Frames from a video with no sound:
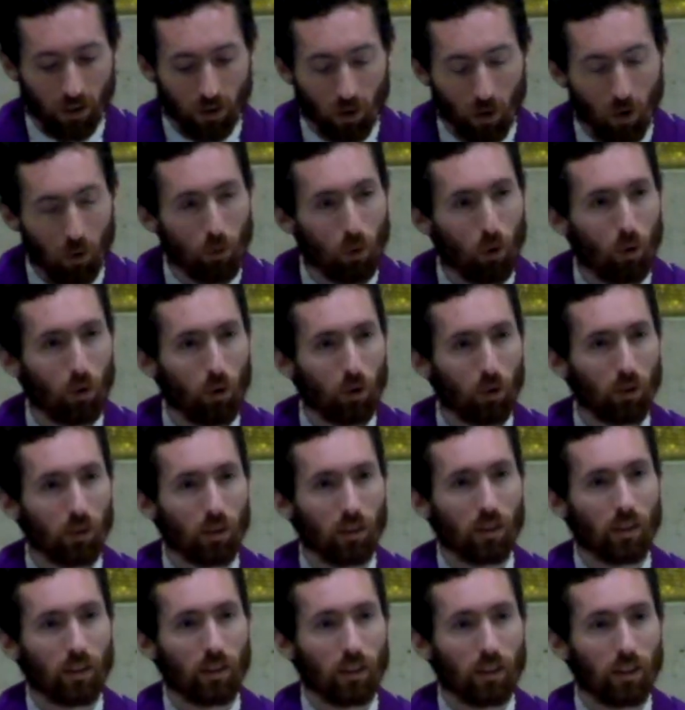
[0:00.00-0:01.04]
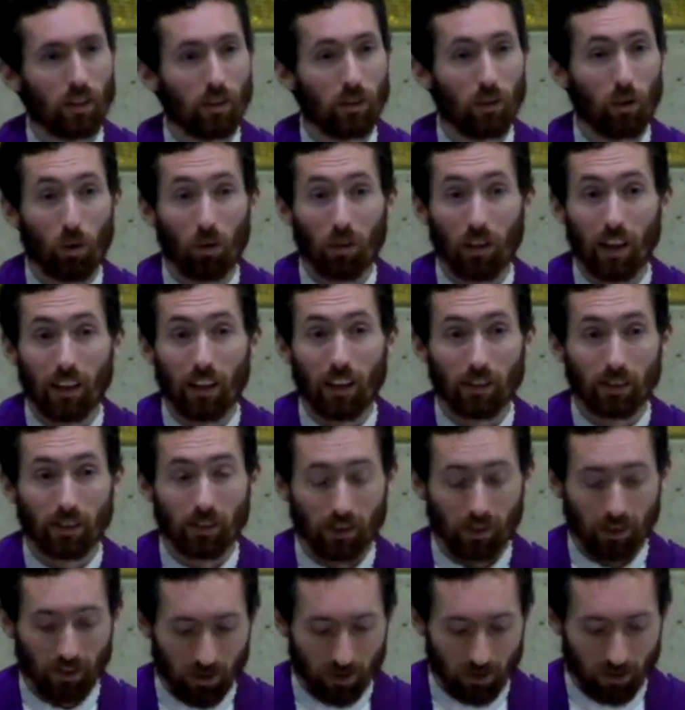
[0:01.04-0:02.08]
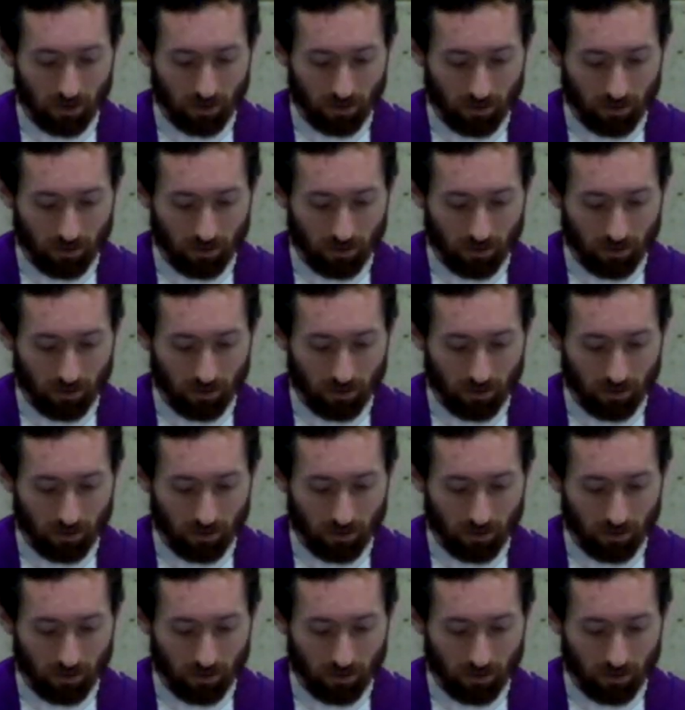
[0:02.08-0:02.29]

No more nor less.